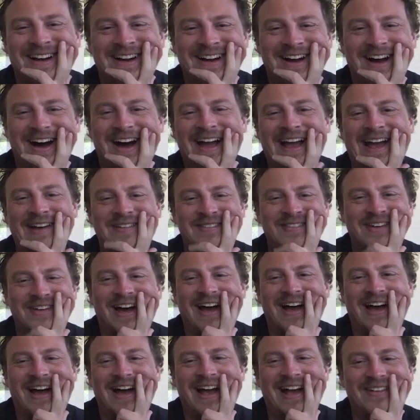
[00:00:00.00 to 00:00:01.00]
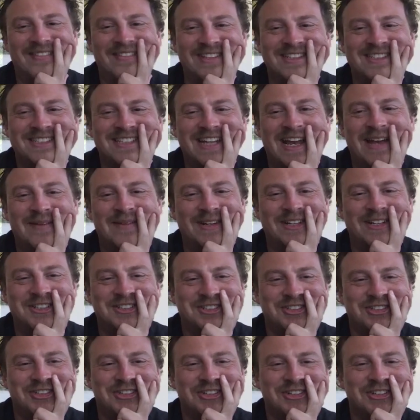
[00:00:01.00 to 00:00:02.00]
I have the same
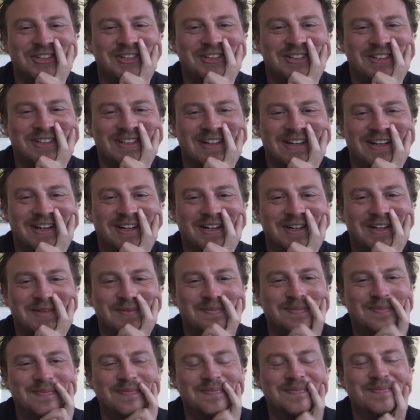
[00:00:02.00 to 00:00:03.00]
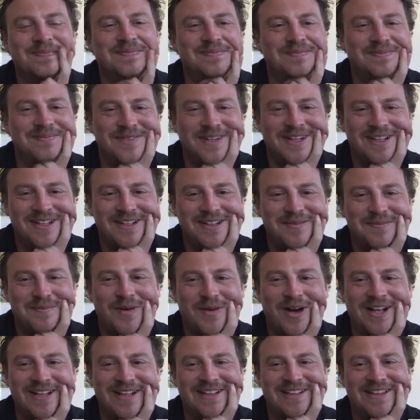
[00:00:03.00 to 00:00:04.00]
issue. My
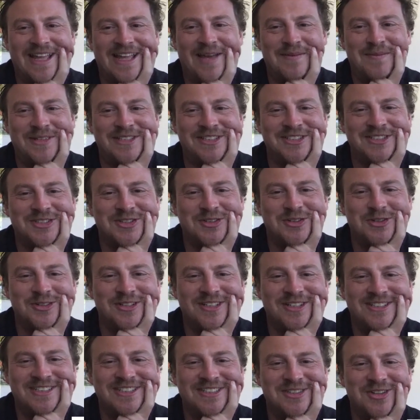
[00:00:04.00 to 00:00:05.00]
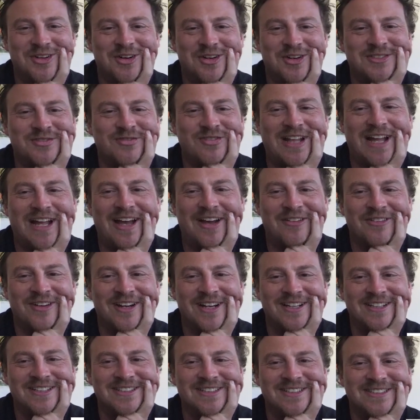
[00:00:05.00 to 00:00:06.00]
nickname in school, this is not as flattering
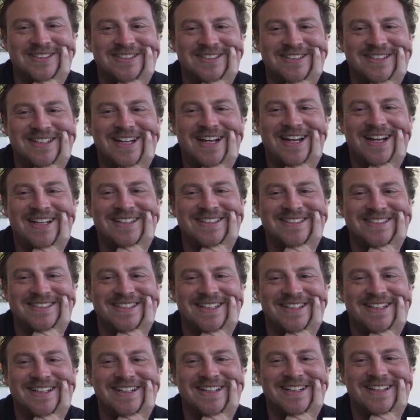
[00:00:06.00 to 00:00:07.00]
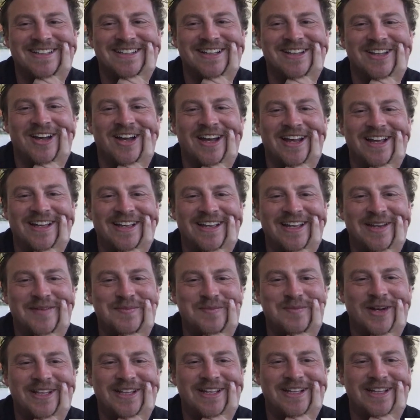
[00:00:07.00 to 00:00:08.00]
as the Lion King.
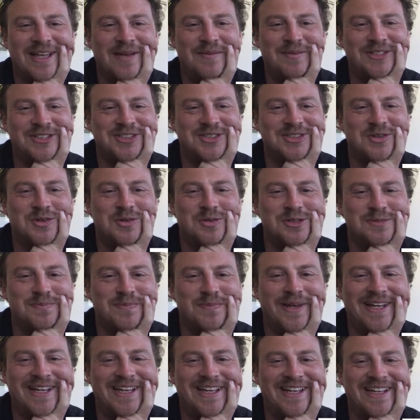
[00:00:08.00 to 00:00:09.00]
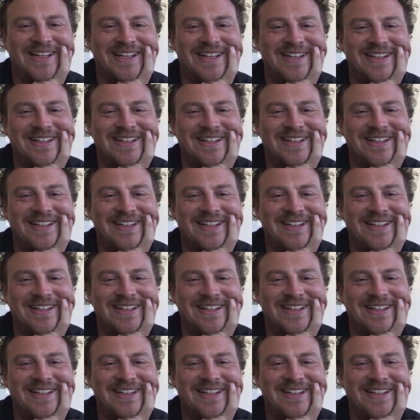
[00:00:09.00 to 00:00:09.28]
My nickname in school was Piggy,